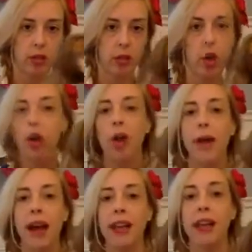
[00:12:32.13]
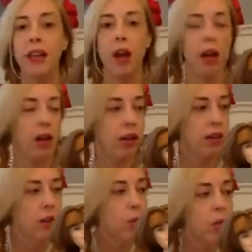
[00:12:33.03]
Her Hermione doll,
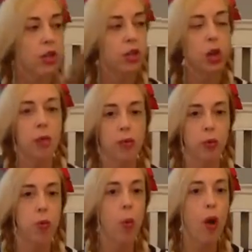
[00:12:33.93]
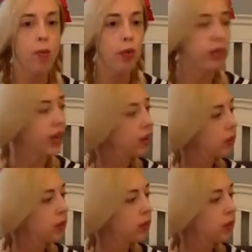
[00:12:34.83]
which comes from what movie?